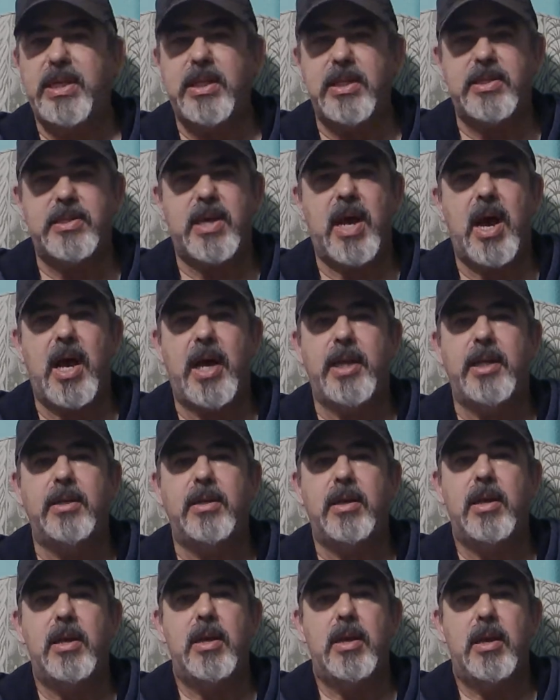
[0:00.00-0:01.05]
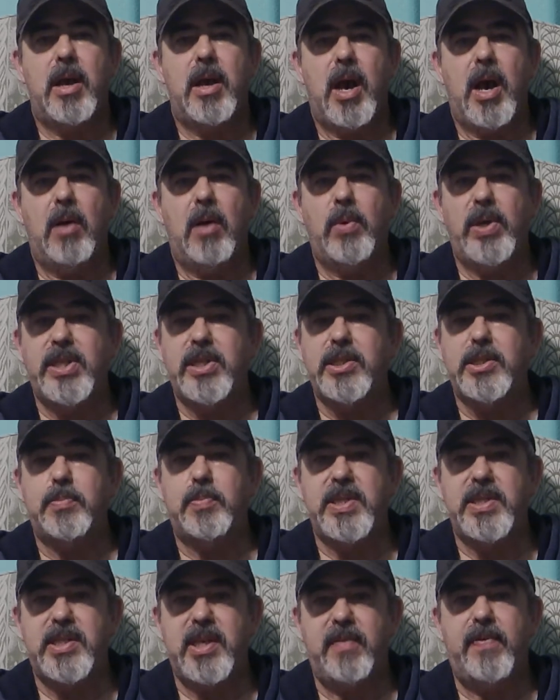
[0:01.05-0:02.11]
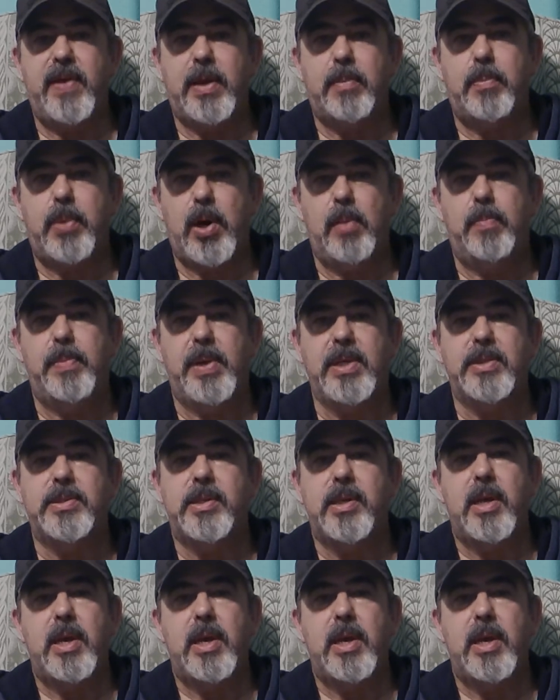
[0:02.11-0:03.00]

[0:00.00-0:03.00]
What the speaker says: designed with a specific purpose.